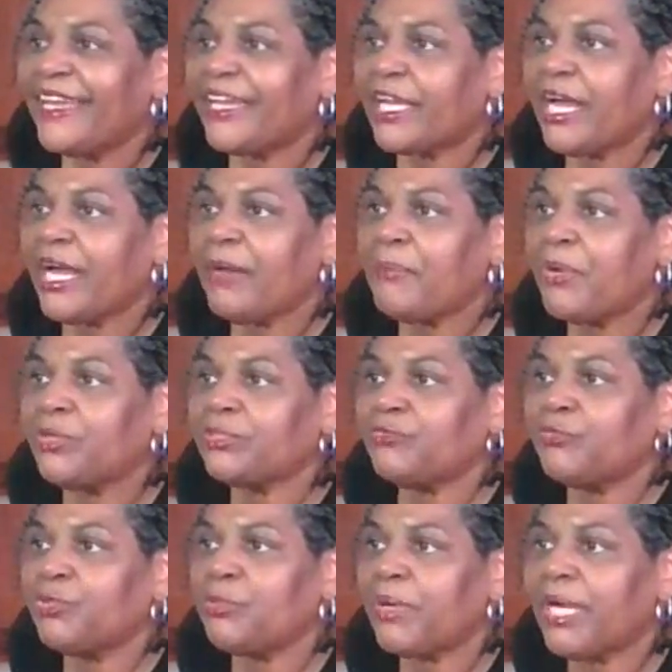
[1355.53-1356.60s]
Compost
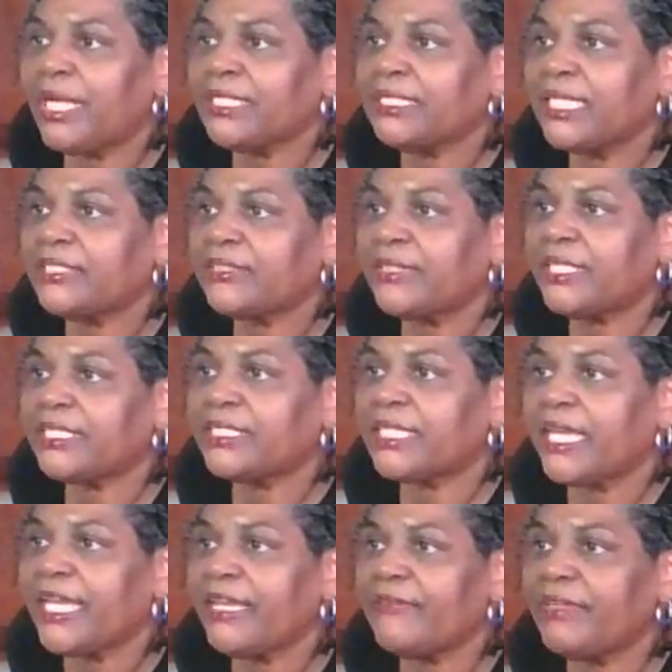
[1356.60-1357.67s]
food processor and
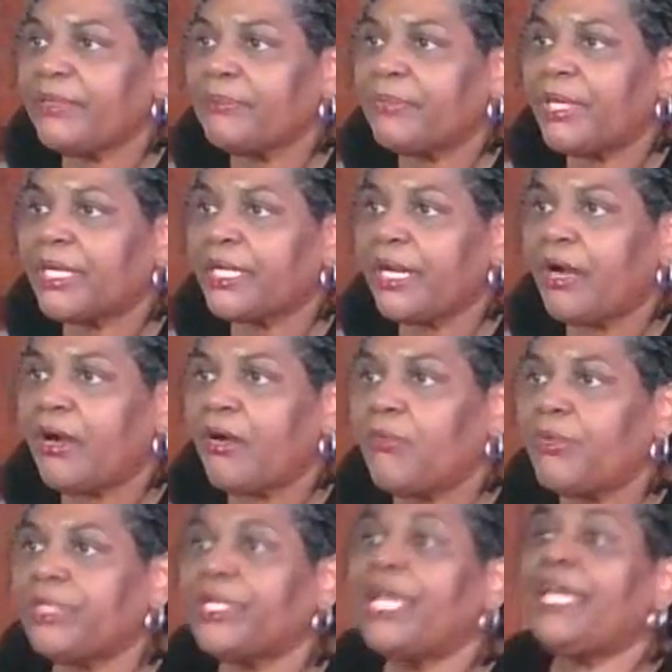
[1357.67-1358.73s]
save in bucket
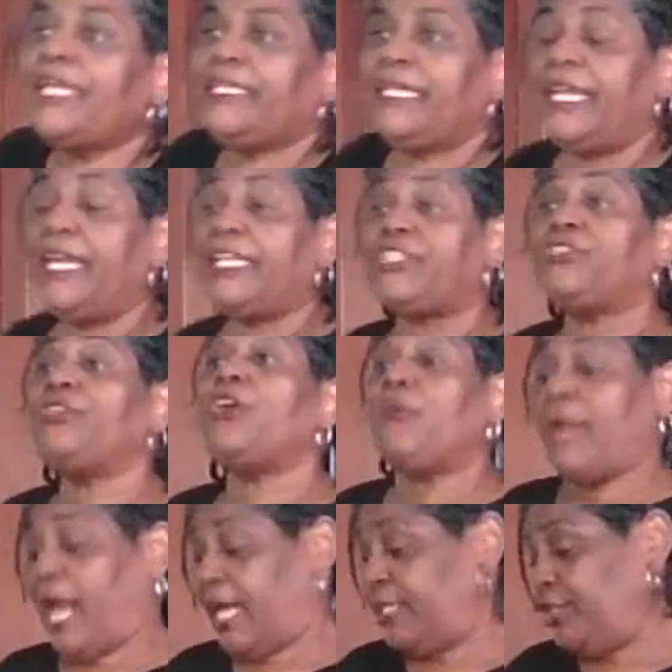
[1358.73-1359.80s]
always. Yes, you know
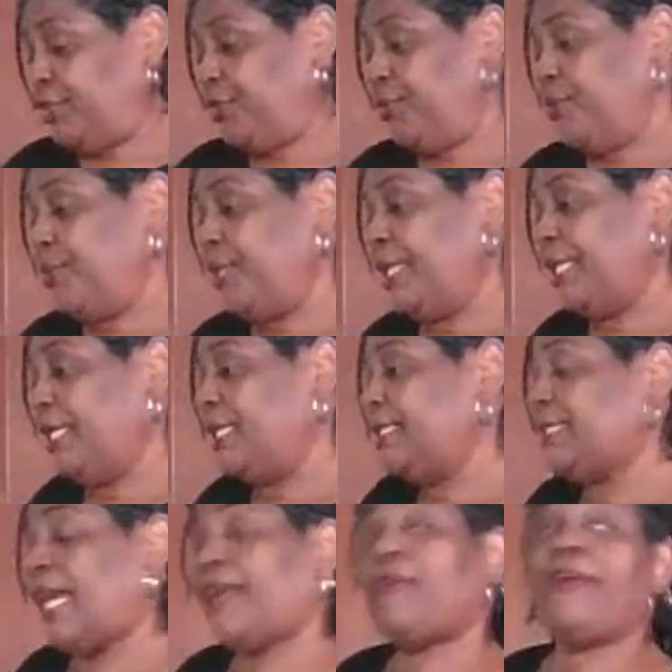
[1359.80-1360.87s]
what I do
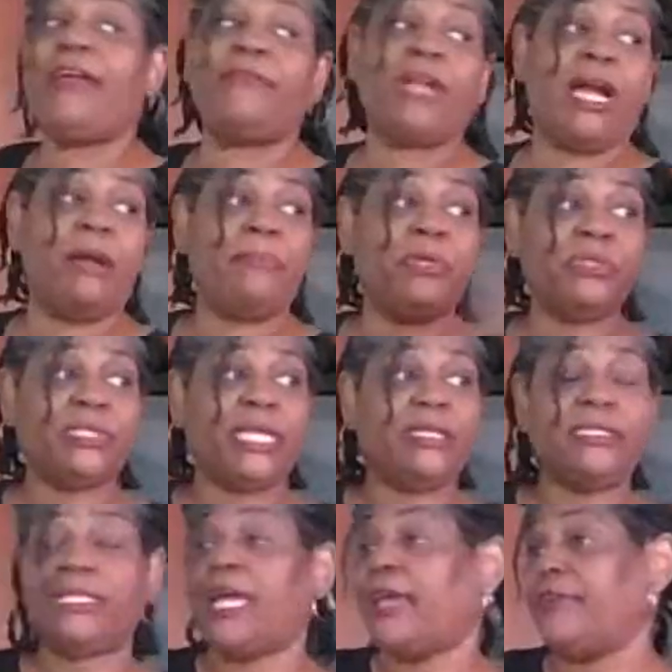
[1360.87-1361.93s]
is I don't have compost
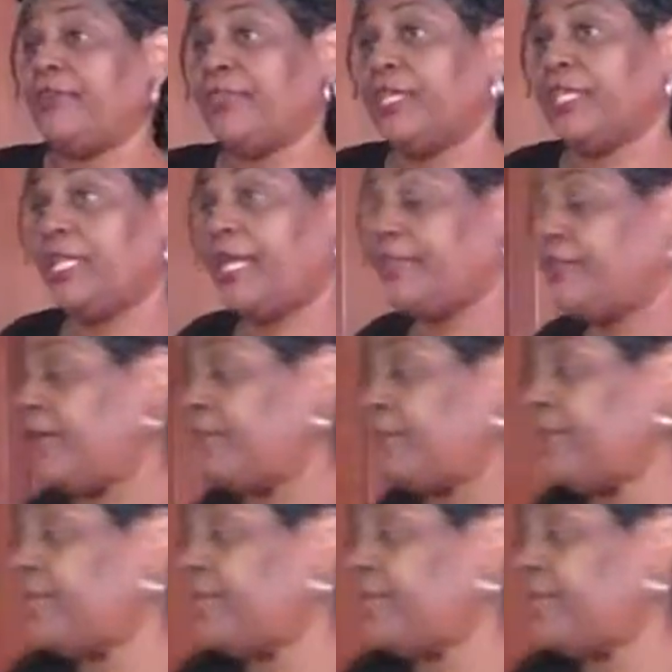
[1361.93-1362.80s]
outside or anything like that,